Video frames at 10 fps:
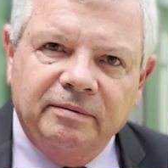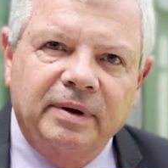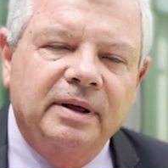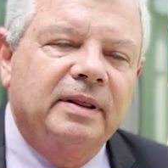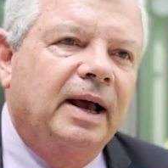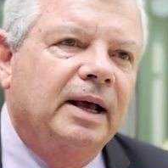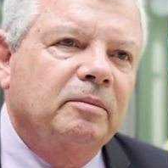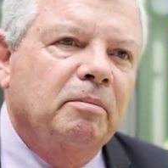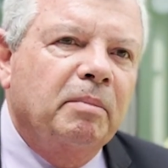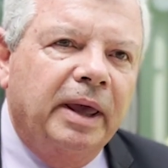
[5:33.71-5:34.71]
and
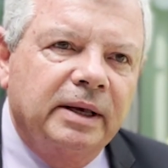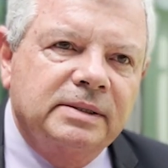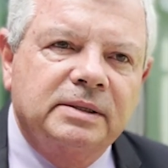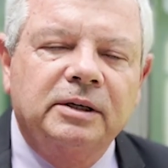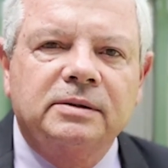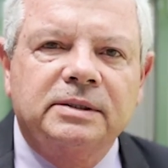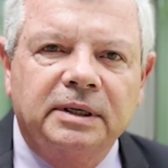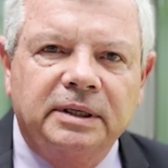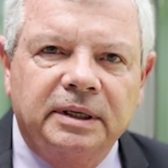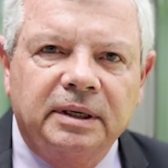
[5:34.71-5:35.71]
that makes your
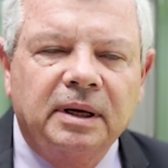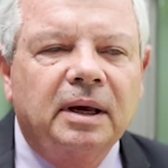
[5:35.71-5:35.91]
city